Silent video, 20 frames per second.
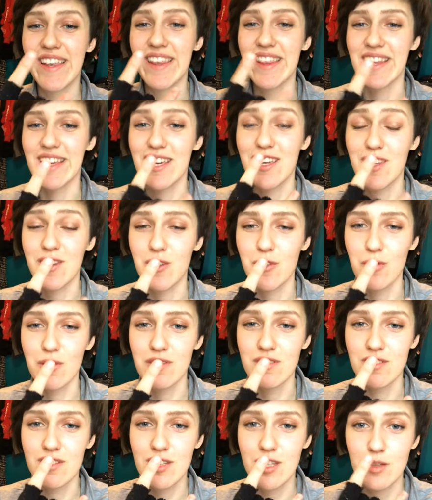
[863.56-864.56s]
Thank you.
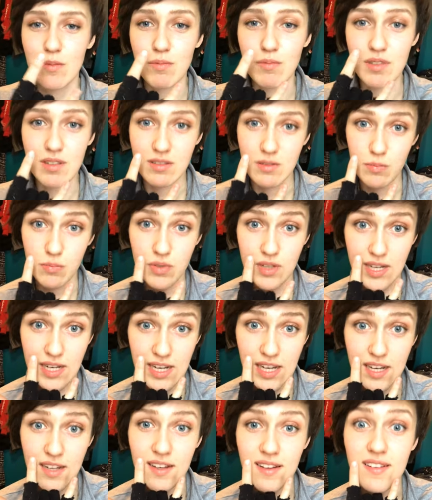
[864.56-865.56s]
Let's keep this
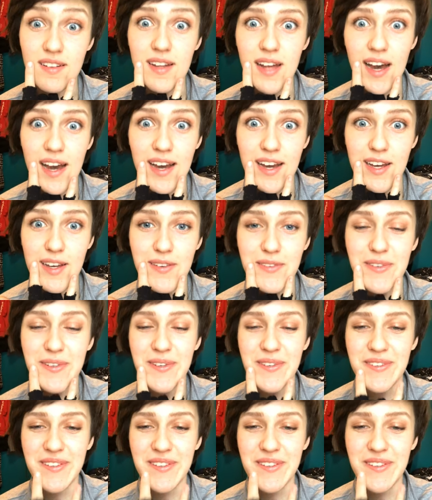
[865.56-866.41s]
planet alive.